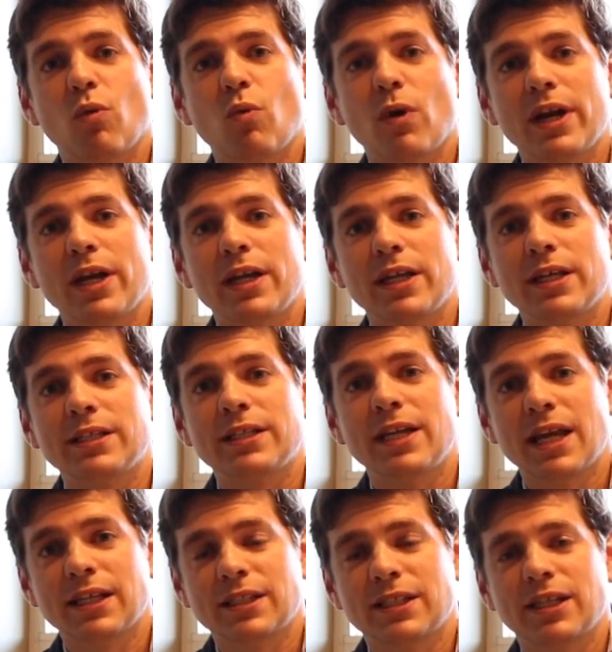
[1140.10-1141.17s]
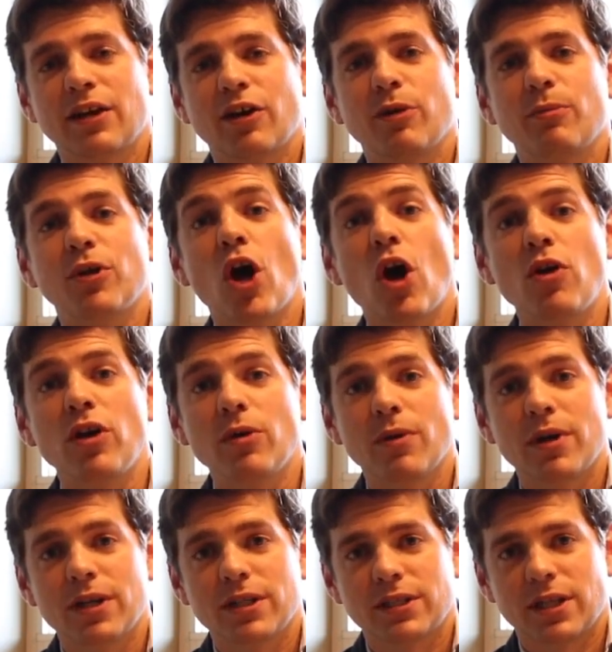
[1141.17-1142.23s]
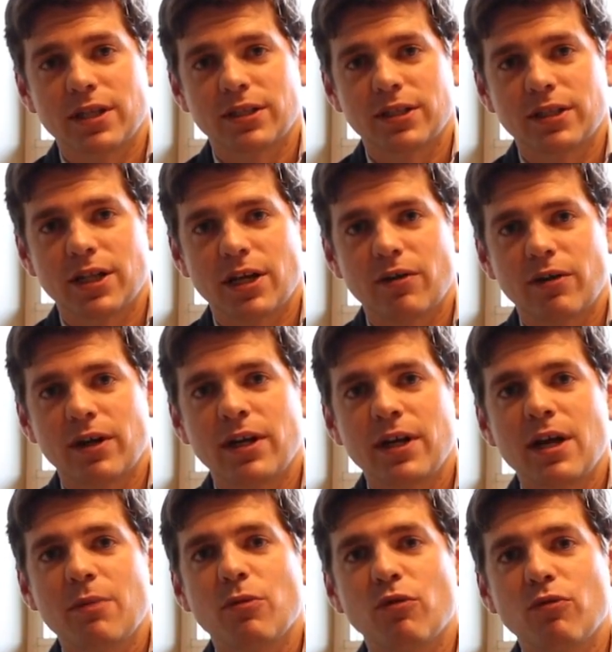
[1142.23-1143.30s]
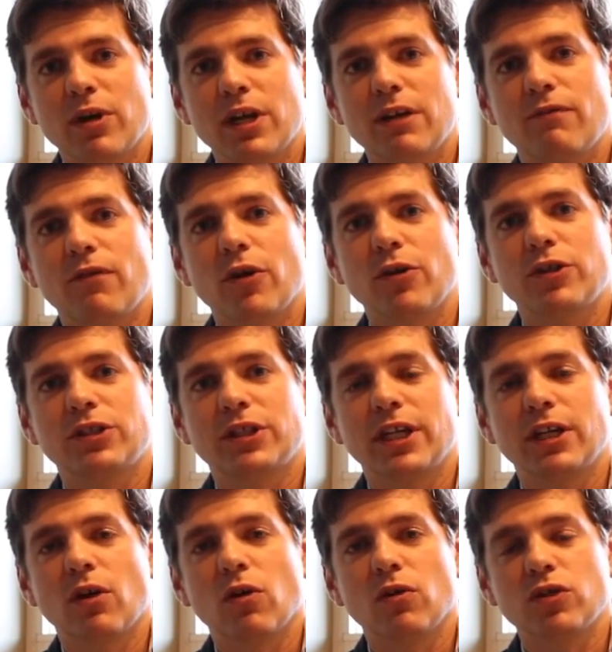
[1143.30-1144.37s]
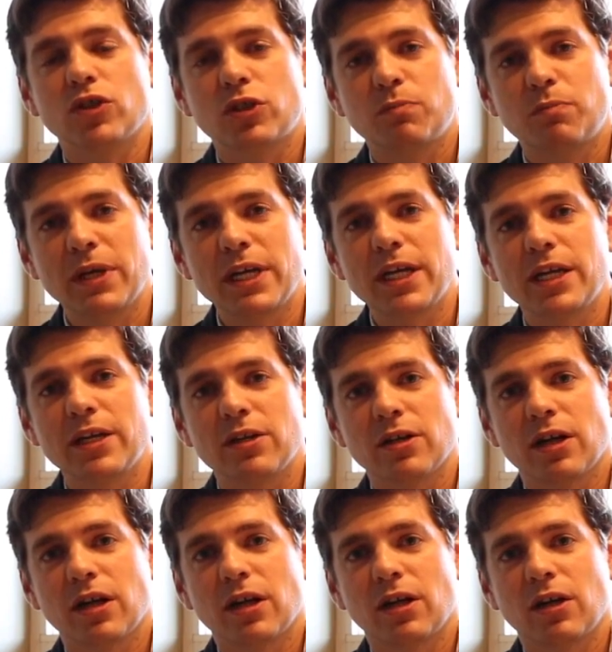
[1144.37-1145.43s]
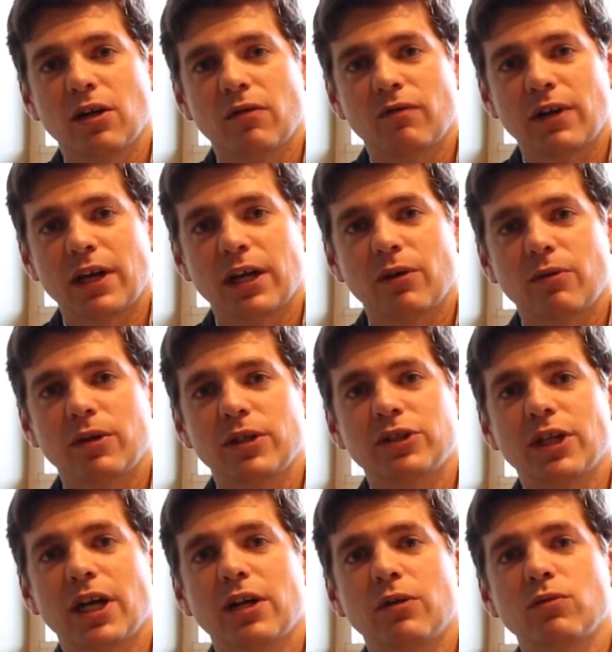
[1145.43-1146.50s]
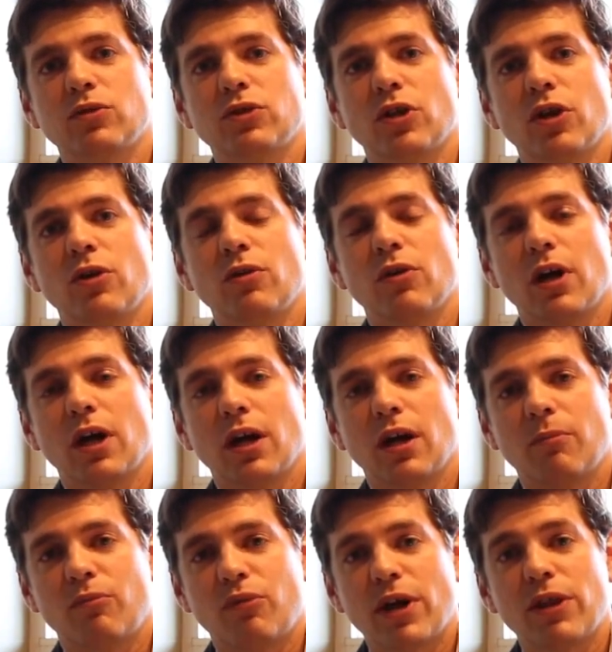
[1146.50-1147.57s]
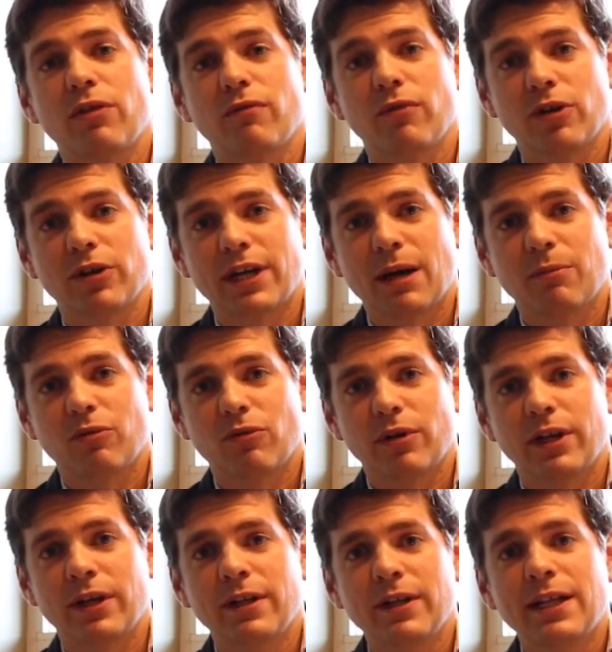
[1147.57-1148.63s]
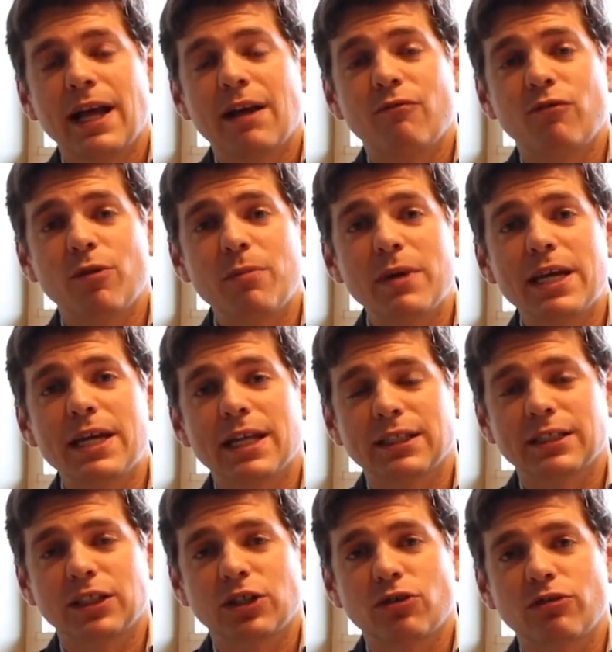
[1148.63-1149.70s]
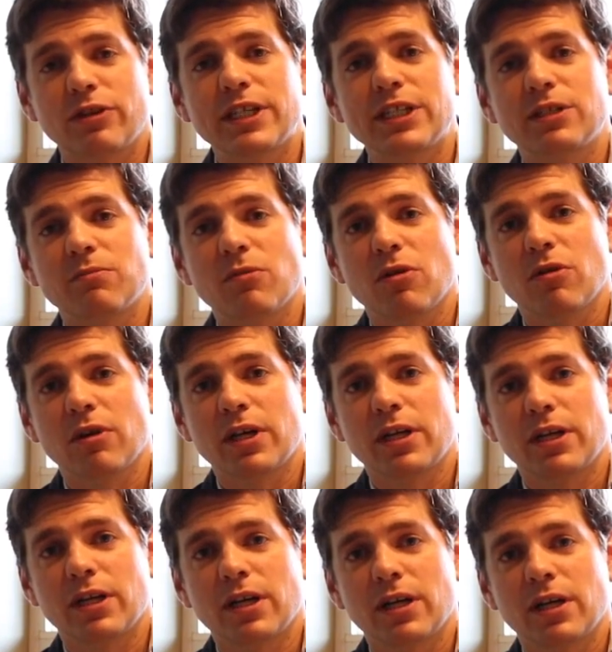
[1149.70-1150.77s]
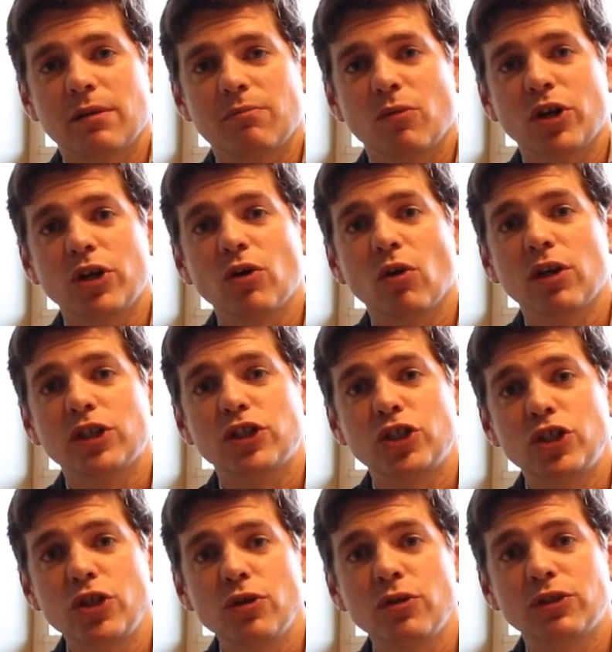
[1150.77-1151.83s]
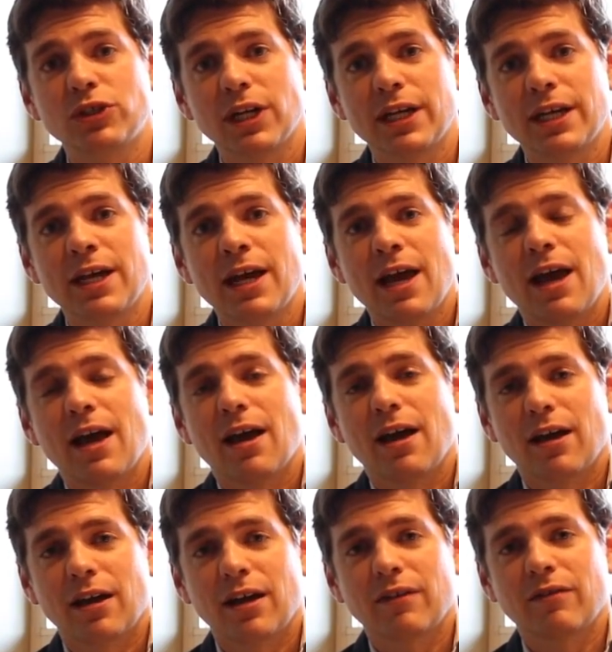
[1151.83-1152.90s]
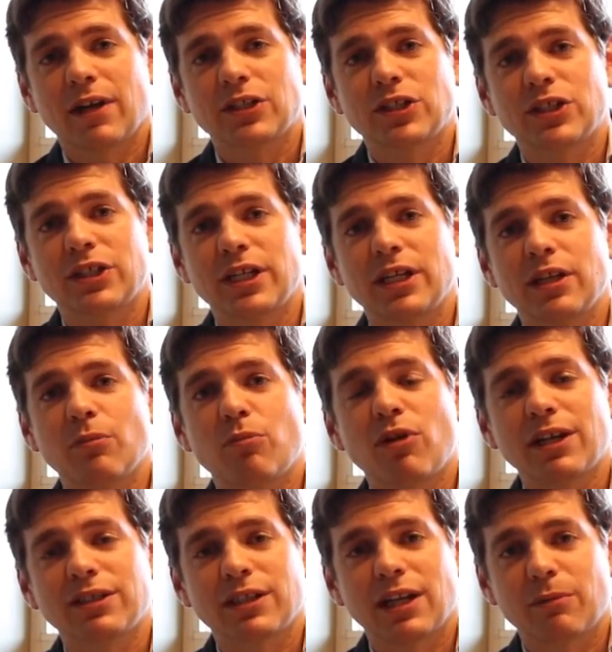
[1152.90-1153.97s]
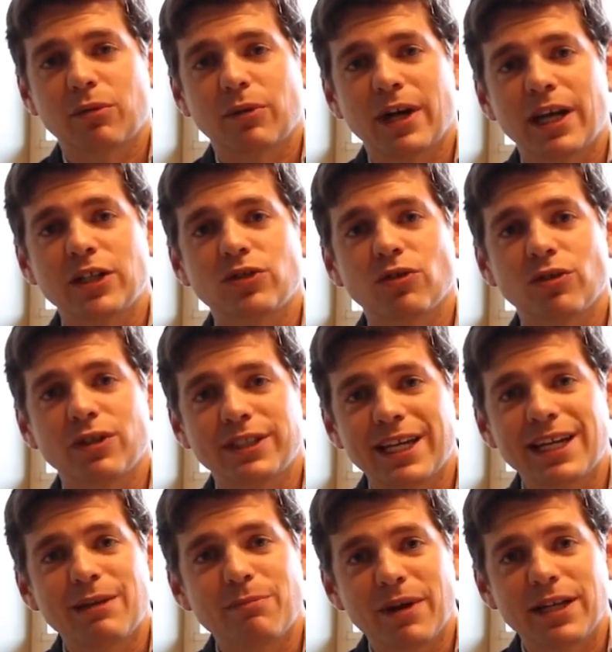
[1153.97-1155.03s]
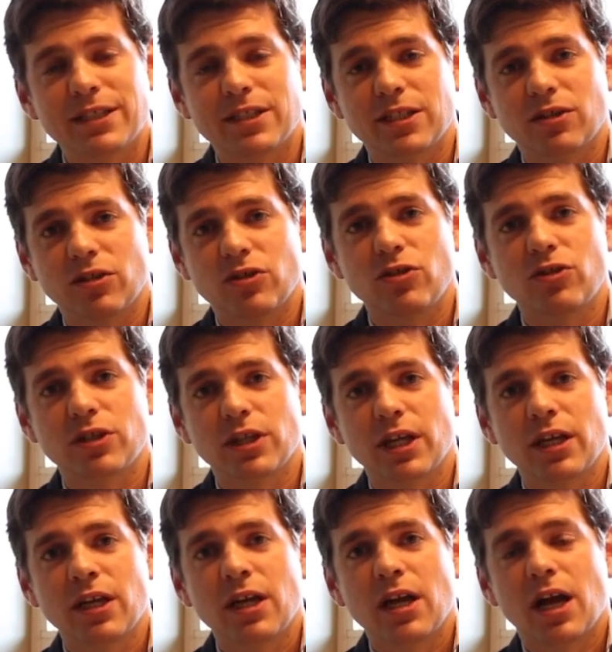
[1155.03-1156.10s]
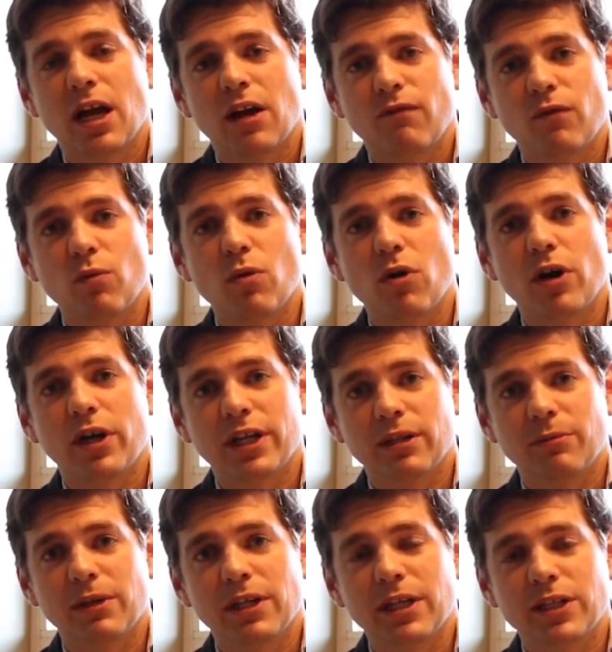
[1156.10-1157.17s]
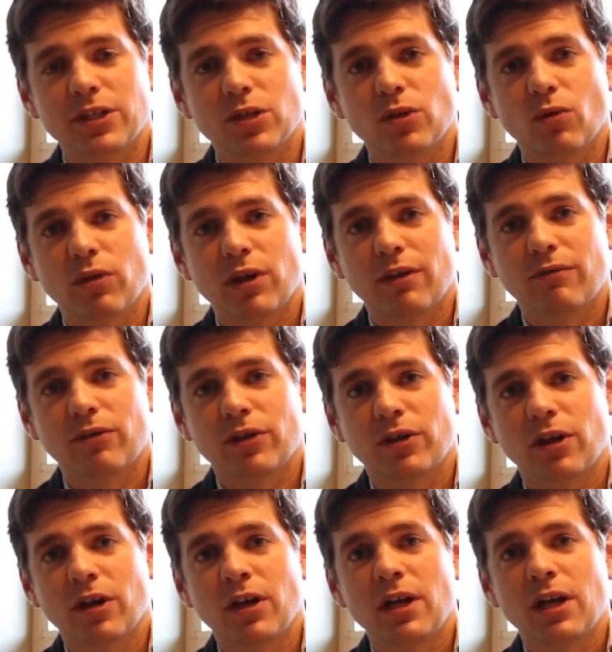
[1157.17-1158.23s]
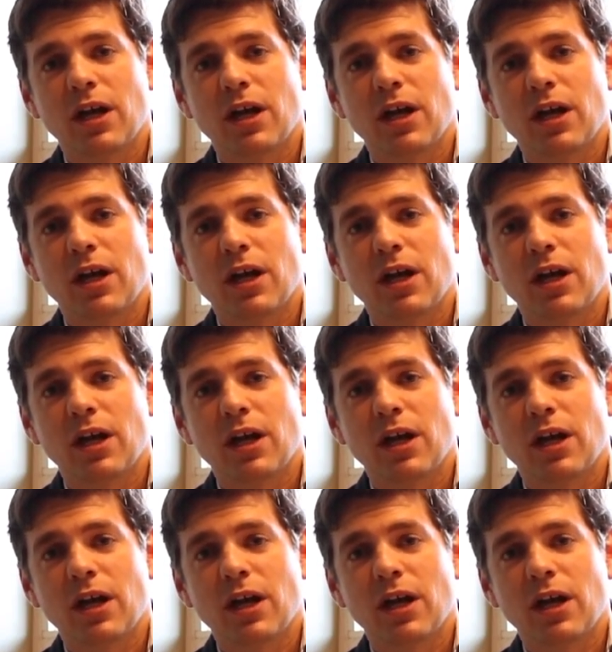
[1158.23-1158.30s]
when it is necessary, but only when it's necessary. But really focusing on speed of language and also breadth of vocabulary. And for me, that's increased my knowledge hugely. And I've actually seen the practical application on a daily basis. I use it for work in the Middle East and North Africa